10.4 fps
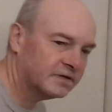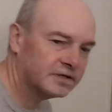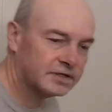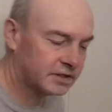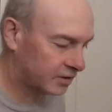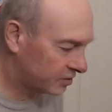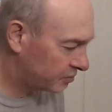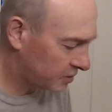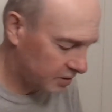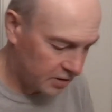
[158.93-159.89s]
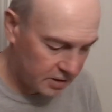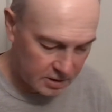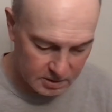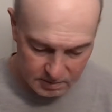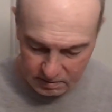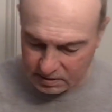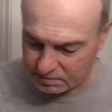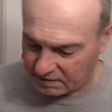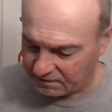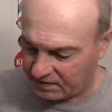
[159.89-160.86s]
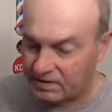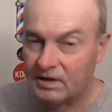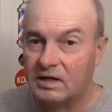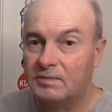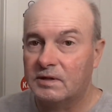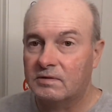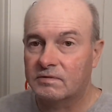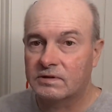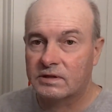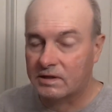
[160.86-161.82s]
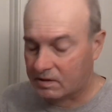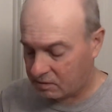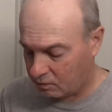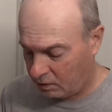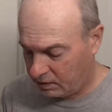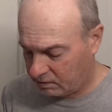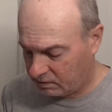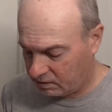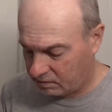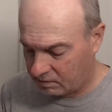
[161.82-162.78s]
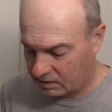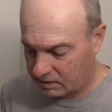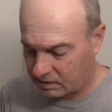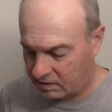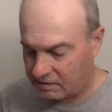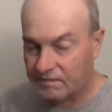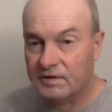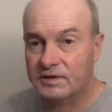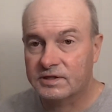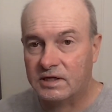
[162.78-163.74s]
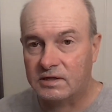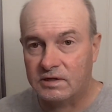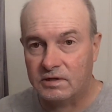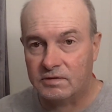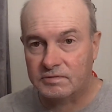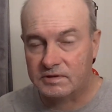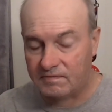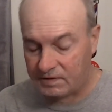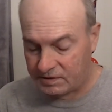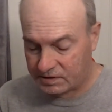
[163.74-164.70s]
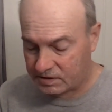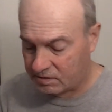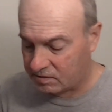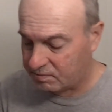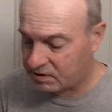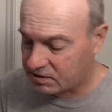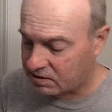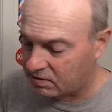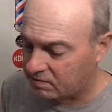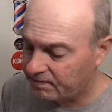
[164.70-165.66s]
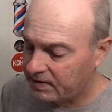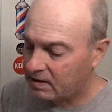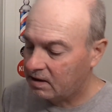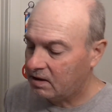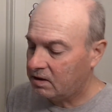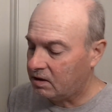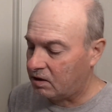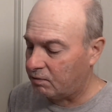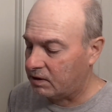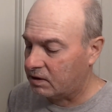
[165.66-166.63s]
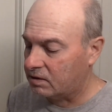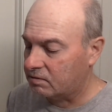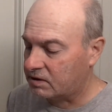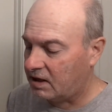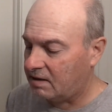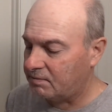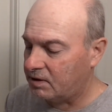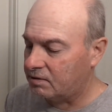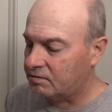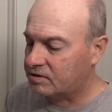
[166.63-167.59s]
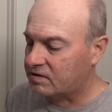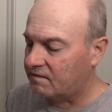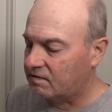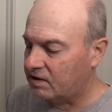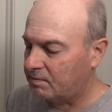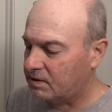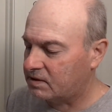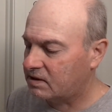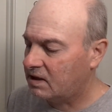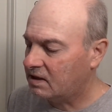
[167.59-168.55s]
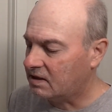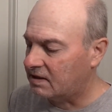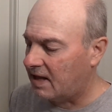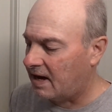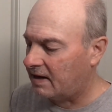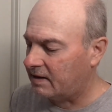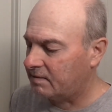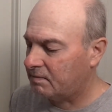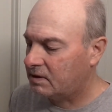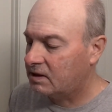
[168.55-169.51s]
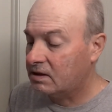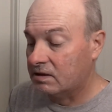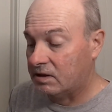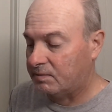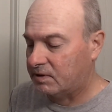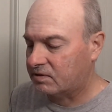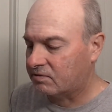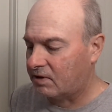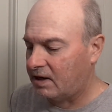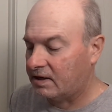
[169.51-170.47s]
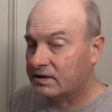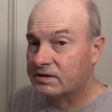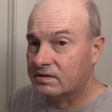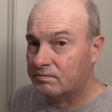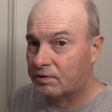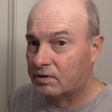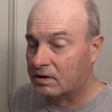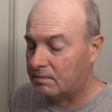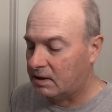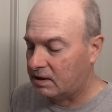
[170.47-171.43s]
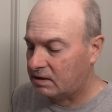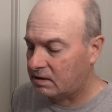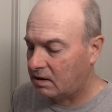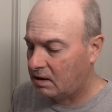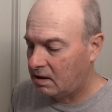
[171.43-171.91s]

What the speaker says: of this soap because my friend Amy was like, why don't you give the scent notes of these soaps? So here we go. Top notes of lemon, lime, lemongrass, and bergamot.